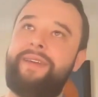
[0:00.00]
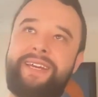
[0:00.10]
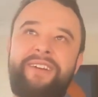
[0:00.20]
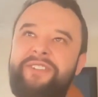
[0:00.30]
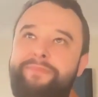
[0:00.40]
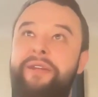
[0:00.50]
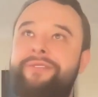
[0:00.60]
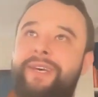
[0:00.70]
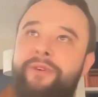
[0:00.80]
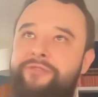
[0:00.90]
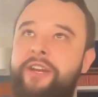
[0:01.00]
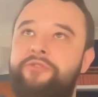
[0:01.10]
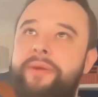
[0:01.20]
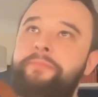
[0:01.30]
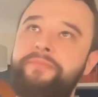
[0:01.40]
It kind of just bundles up a
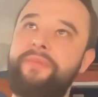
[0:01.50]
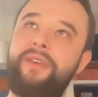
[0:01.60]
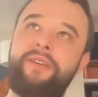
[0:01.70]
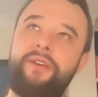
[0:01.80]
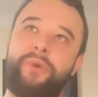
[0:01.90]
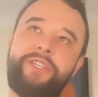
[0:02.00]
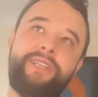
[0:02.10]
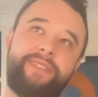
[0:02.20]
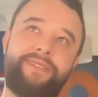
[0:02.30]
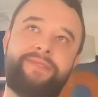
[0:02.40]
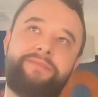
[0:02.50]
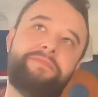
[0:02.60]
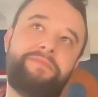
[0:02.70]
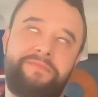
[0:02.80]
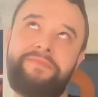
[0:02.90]
directory, which is
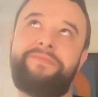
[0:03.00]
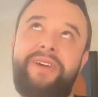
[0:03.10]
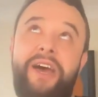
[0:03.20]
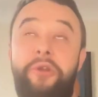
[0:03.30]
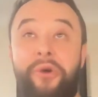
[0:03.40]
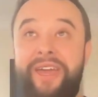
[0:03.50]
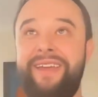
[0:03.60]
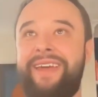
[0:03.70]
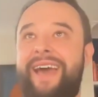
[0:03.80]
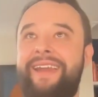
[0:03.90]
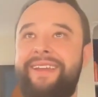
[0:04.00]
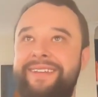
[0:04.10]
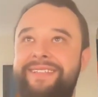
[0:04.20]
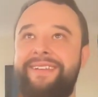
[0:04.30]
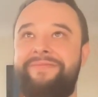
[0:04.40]
annoying
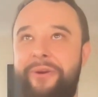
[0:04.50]
and very